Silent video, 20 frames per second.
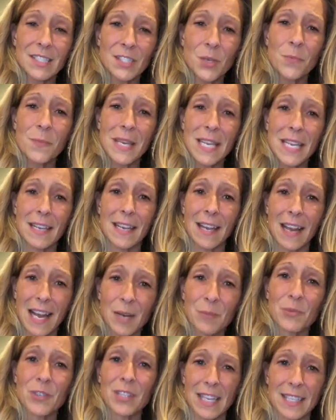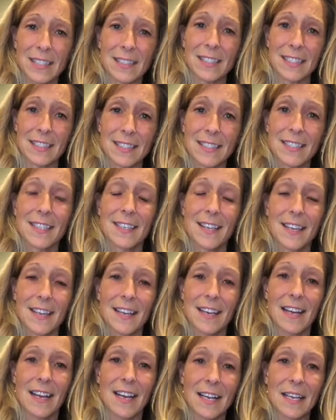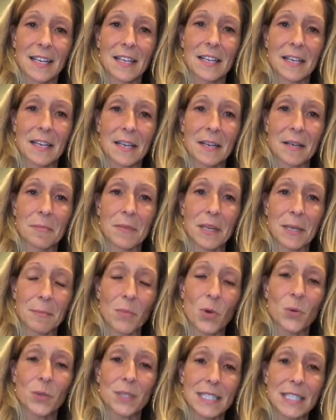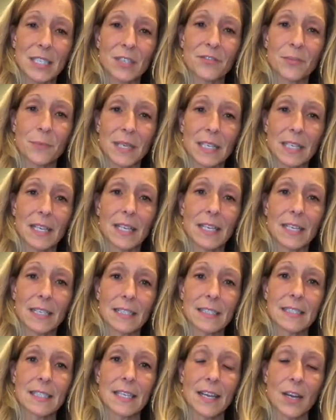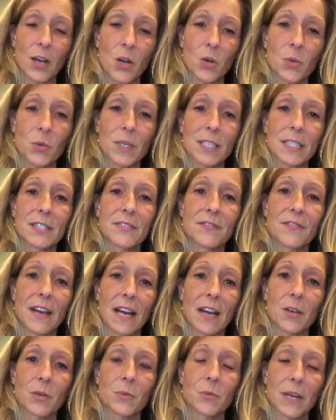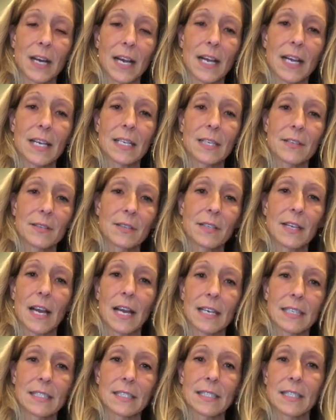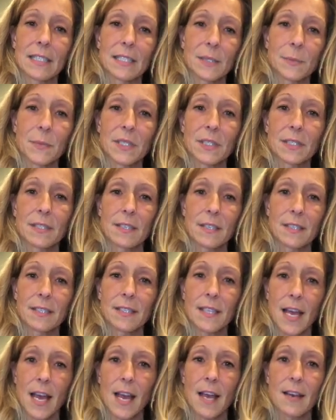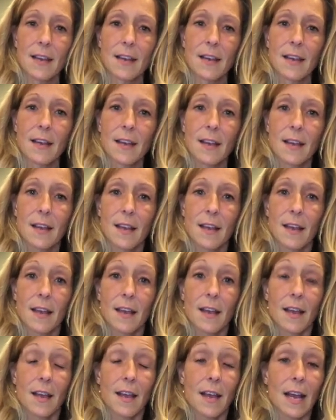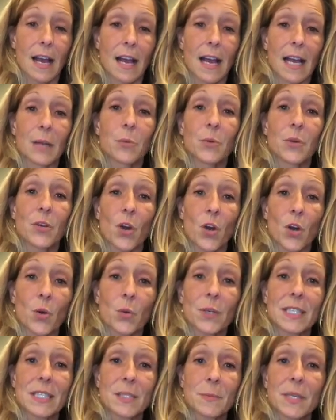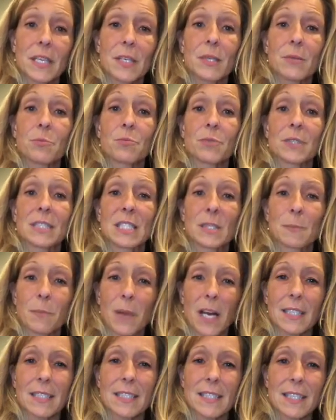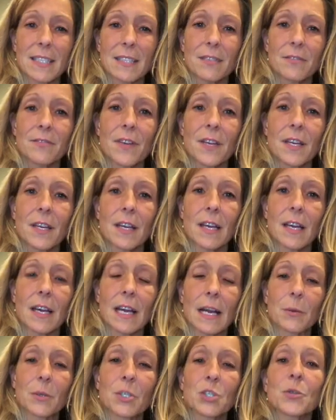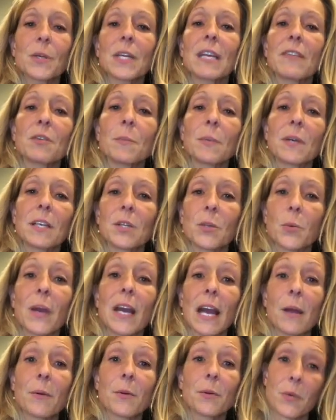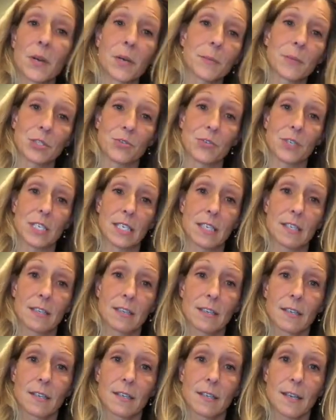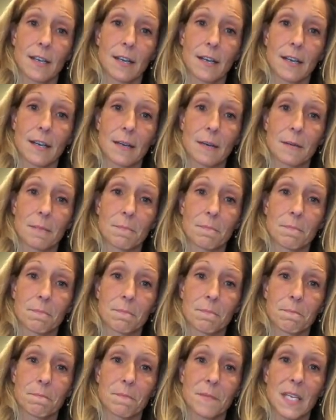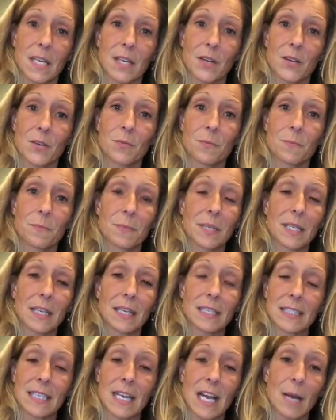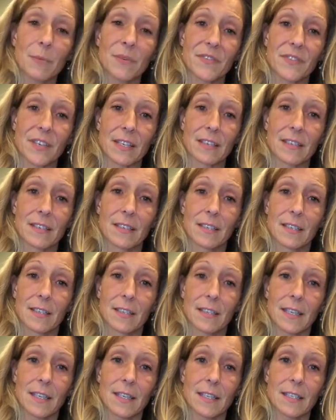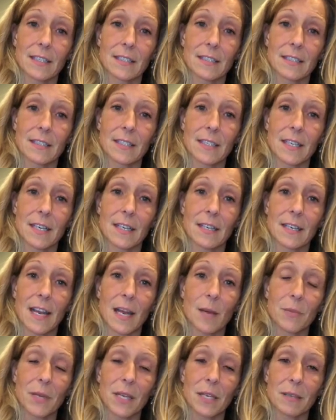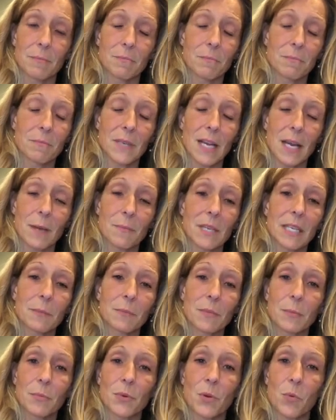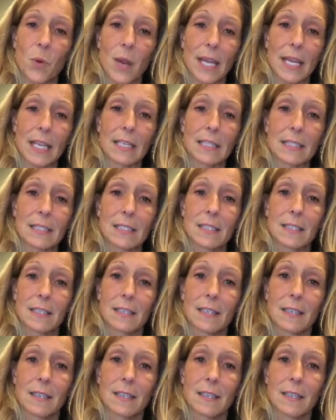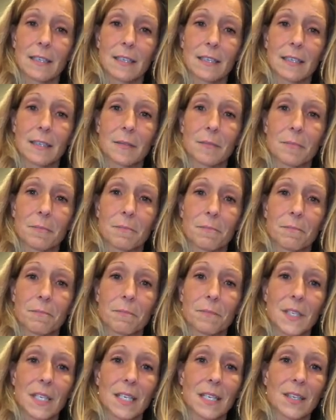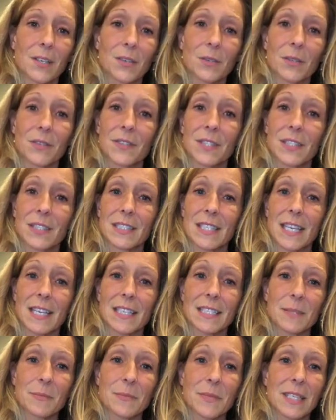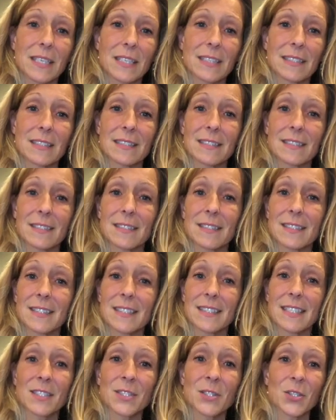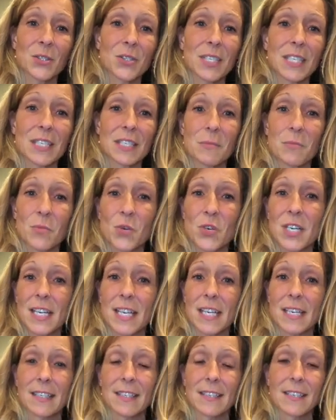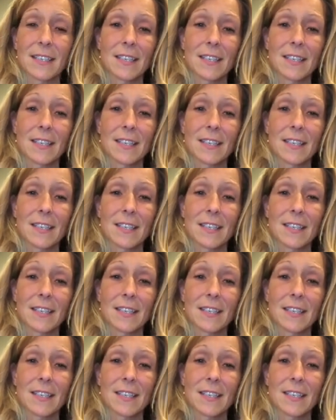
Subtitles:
me, I'm relentless. I'm always there for my clients. I always vowed when I got into this business that I would always be responsive. I would treat everybody the way I would want to be treated. Be on top of it, and not make people wait. If they text me at 6:30 in the morning